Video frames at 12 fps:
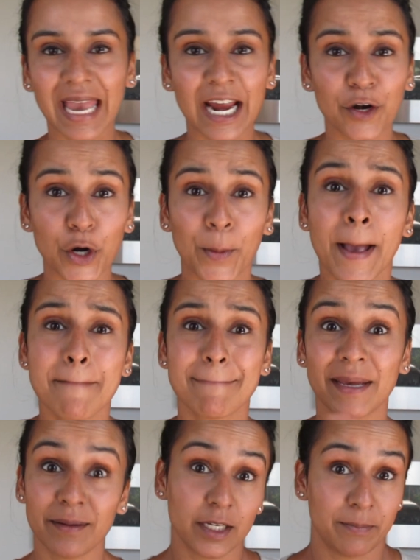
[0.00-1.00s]
I don't know.
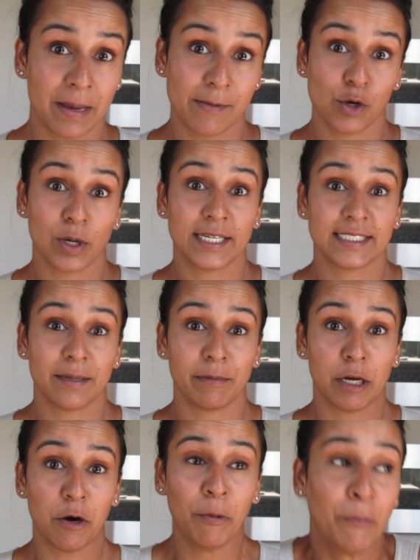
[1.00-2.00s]
Maybe you guys let
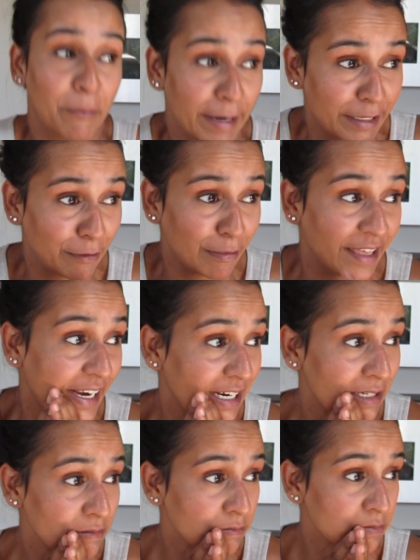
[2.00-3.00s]
me know. What do you think?